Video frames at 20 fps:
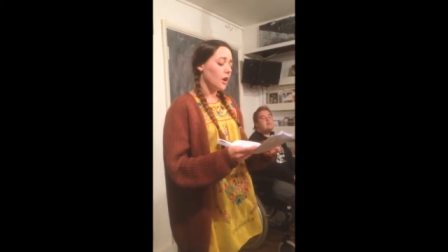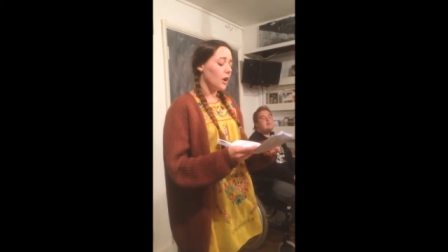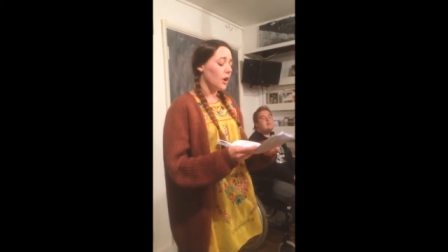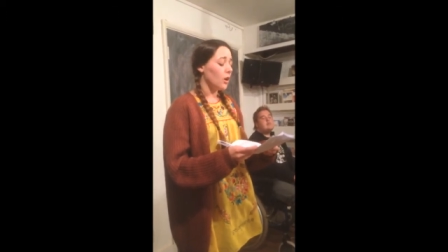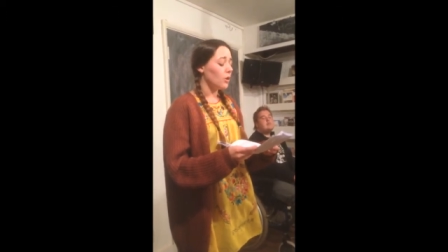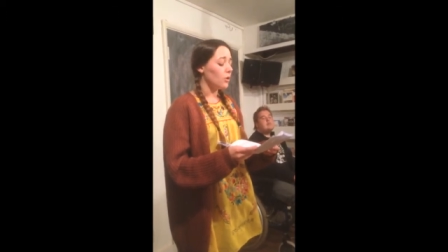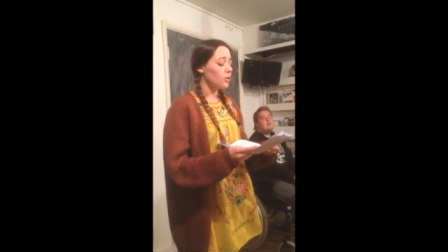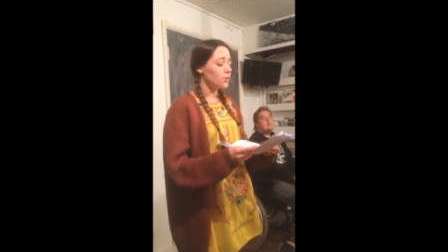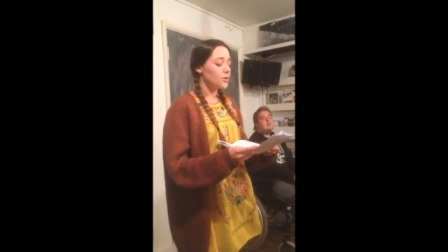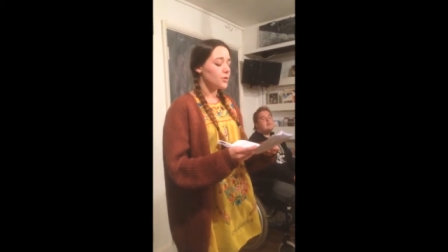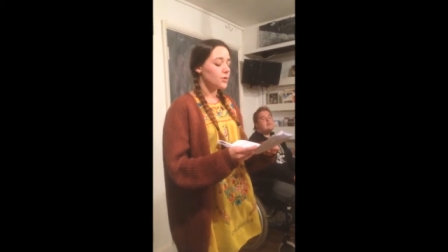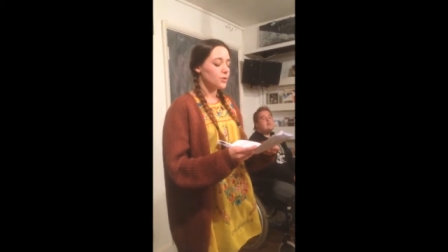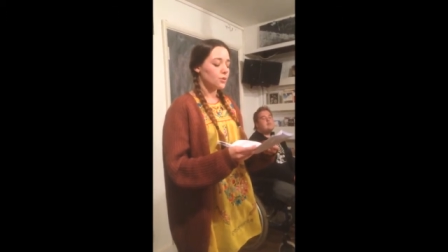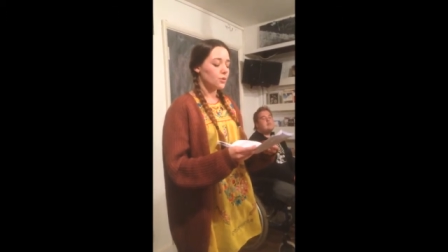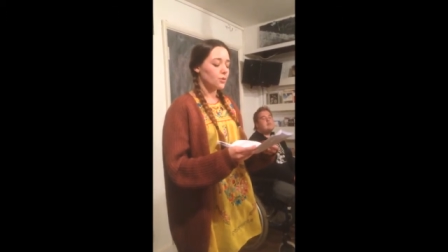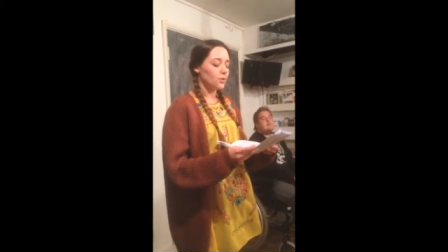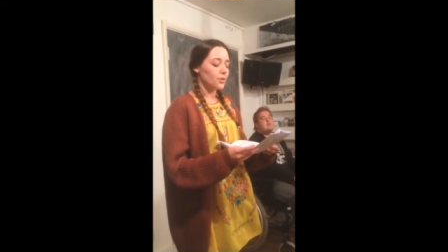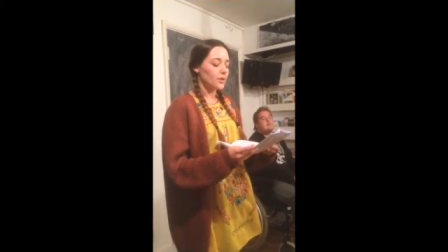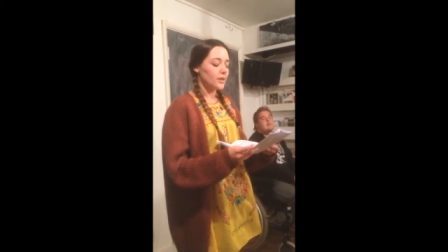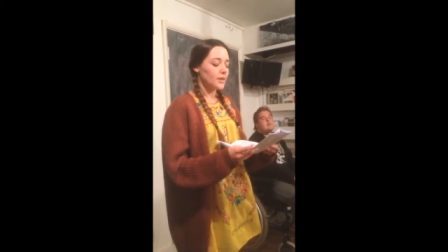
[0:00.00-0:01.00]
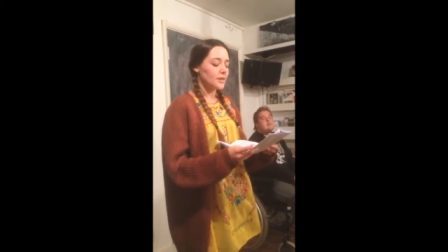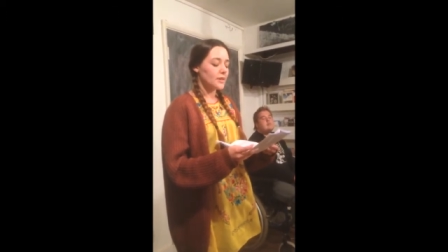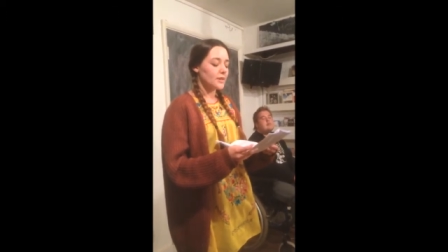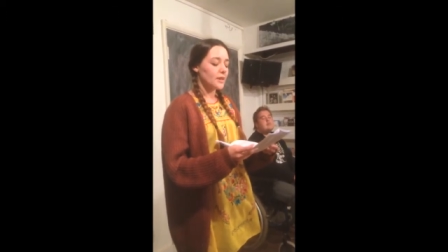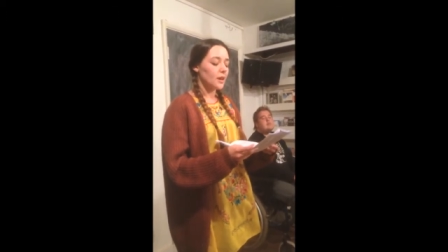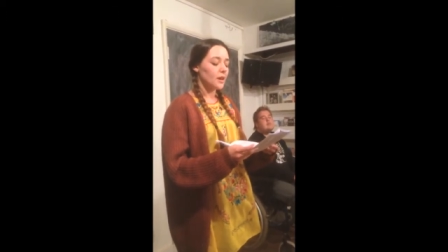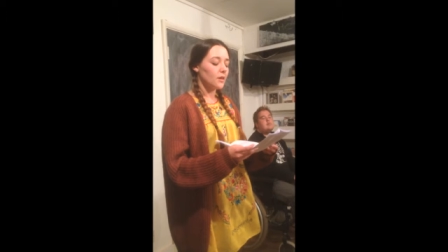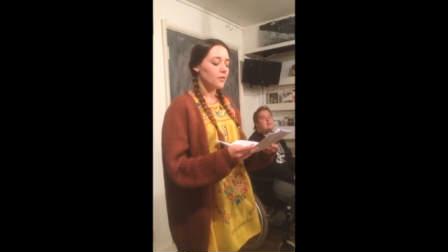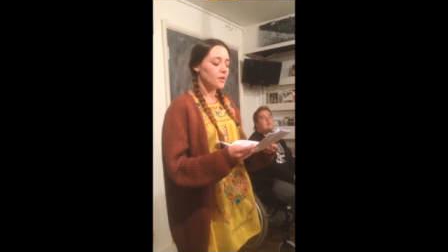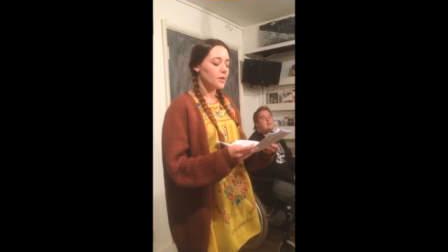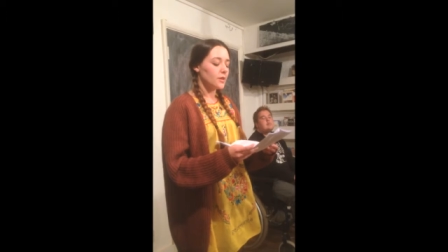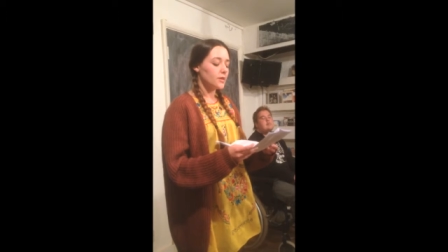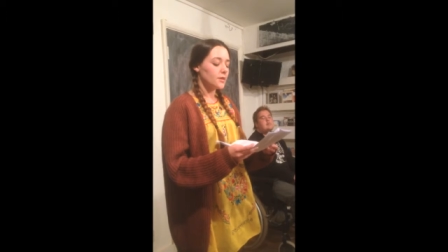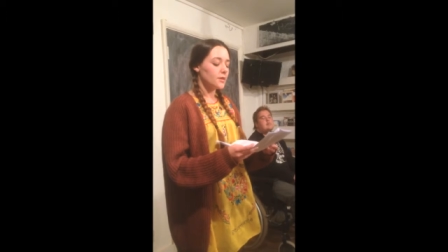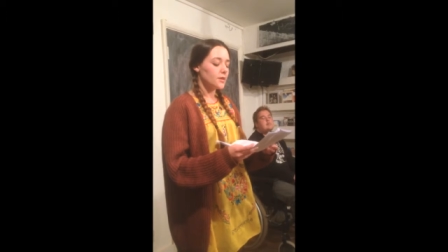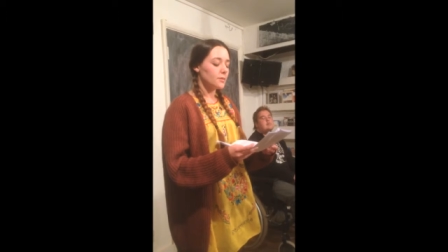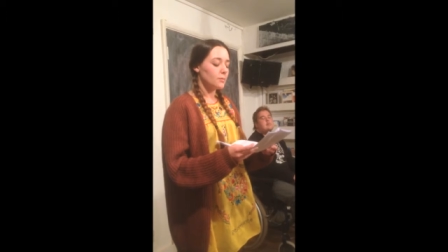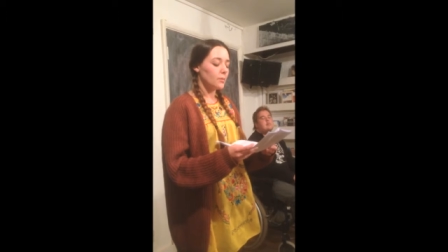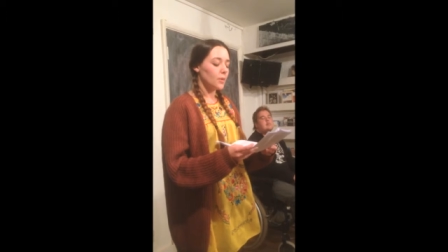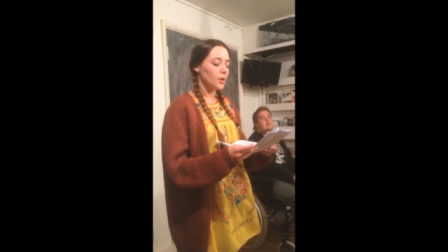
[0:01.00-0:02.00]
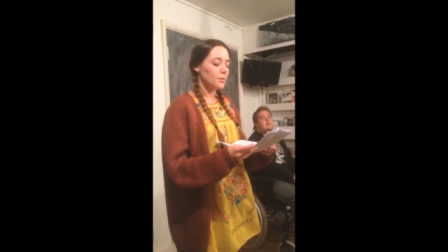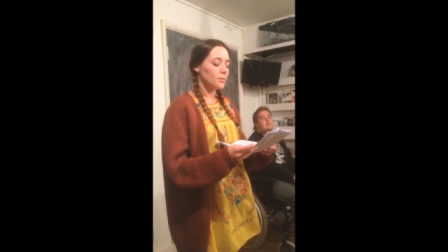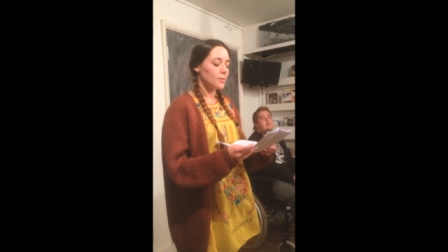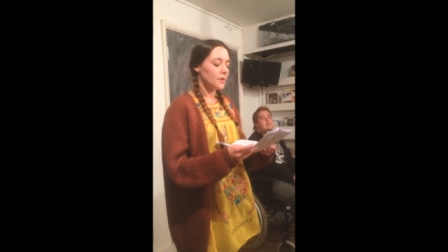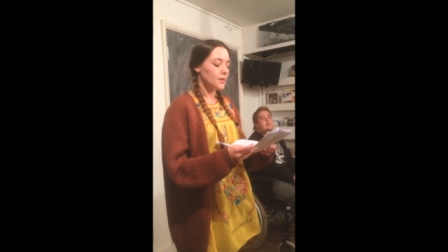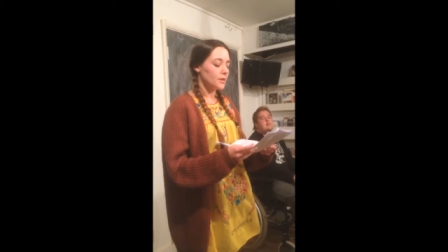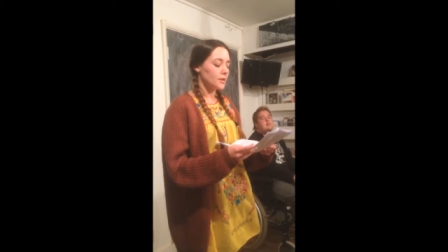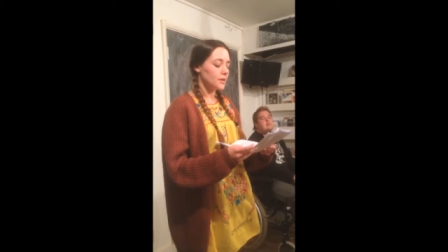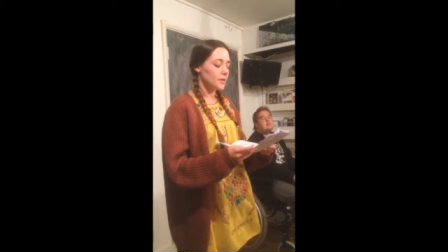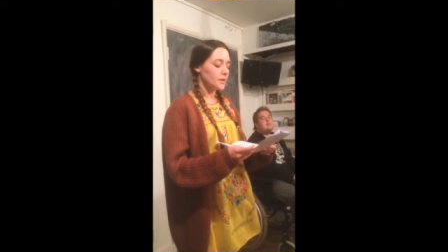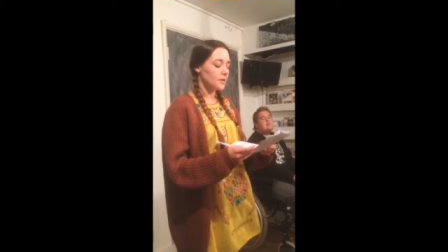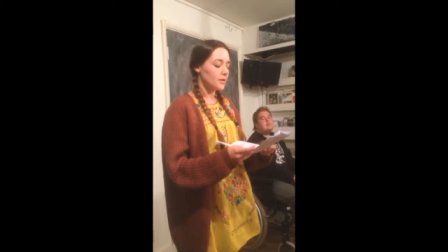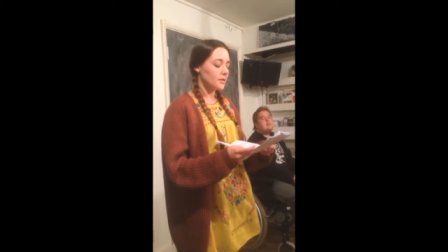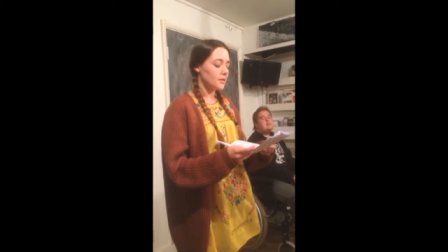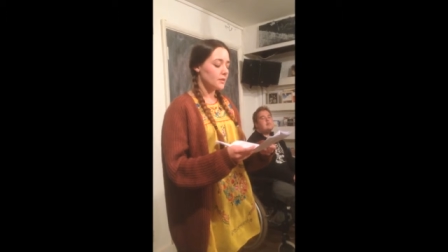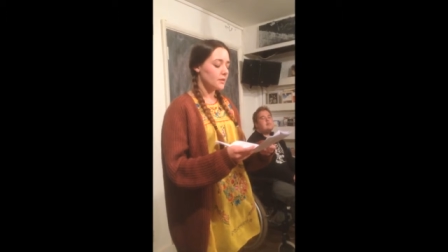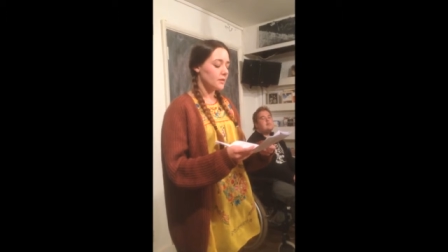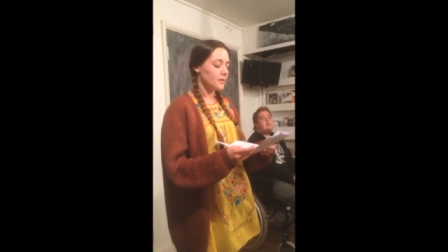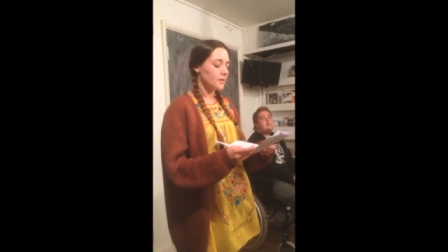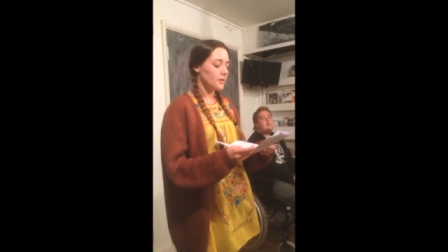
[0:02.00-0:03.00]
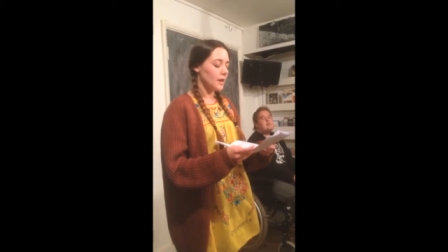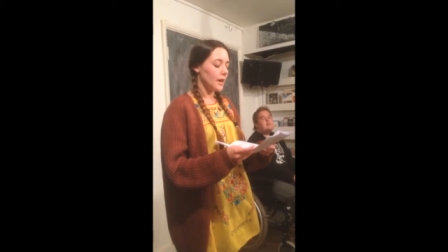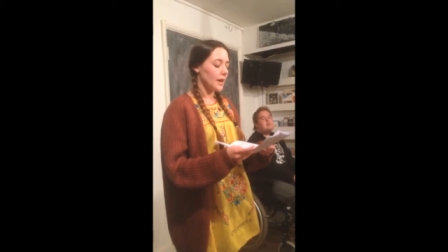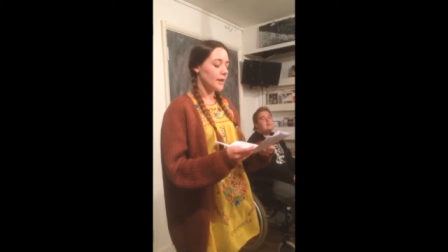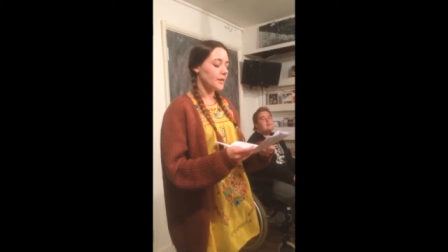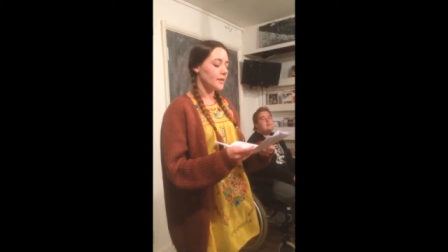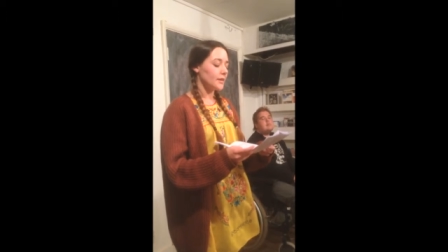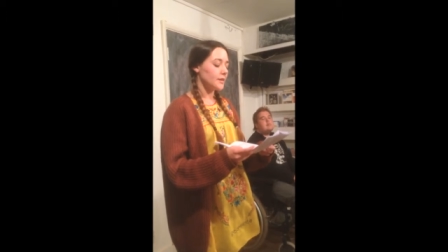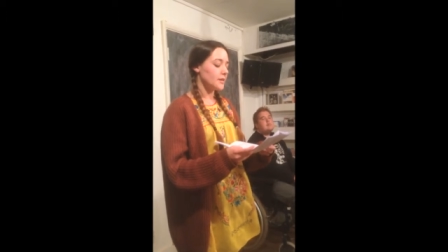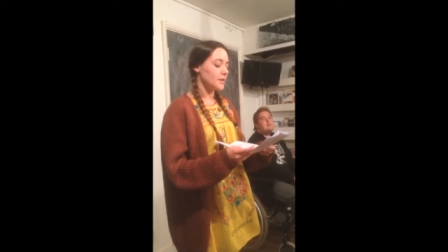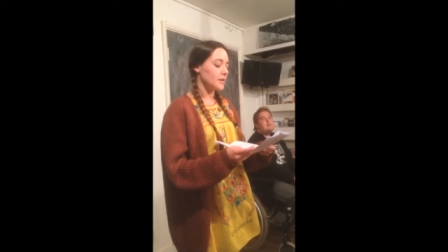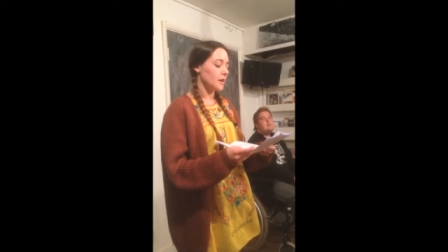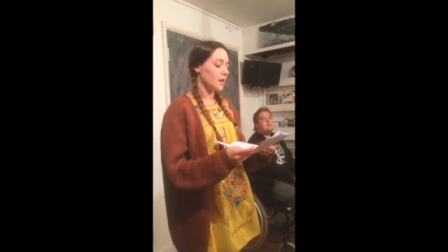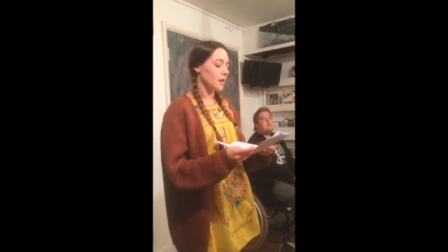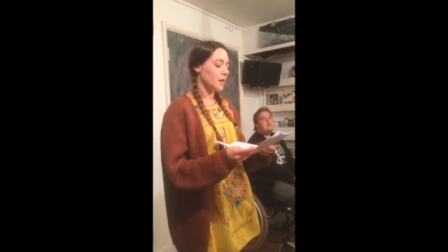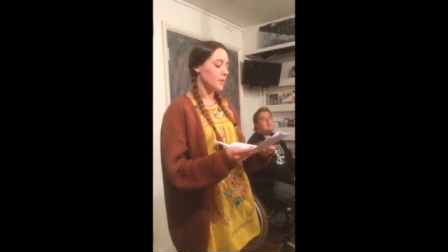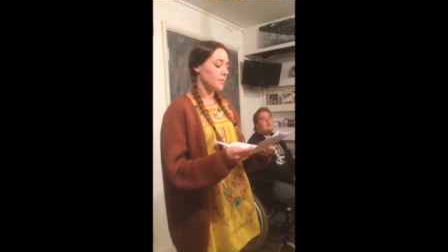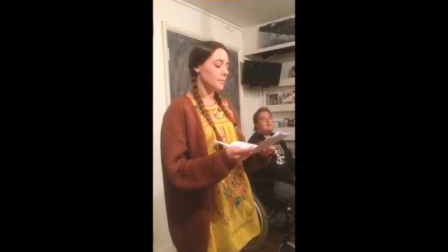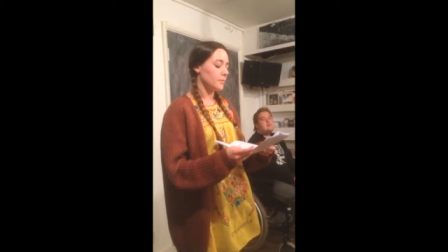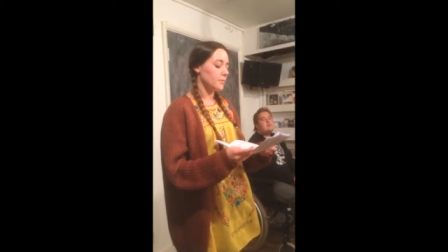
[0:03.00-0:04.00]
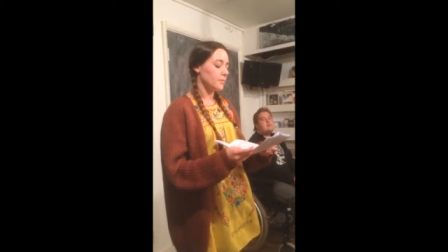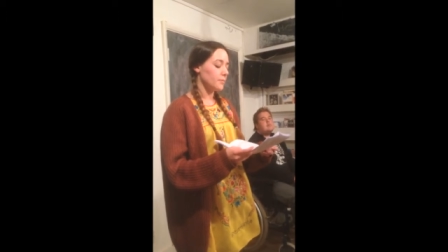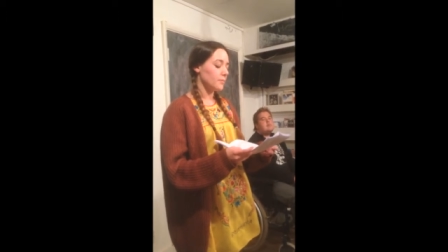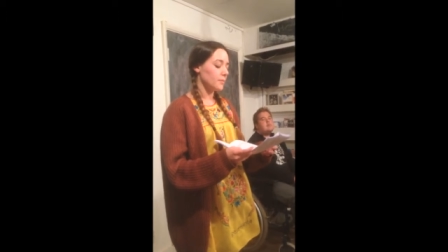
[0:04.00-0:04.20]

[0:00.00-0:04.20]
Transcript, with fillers: old stories, lovers, moments, endless time.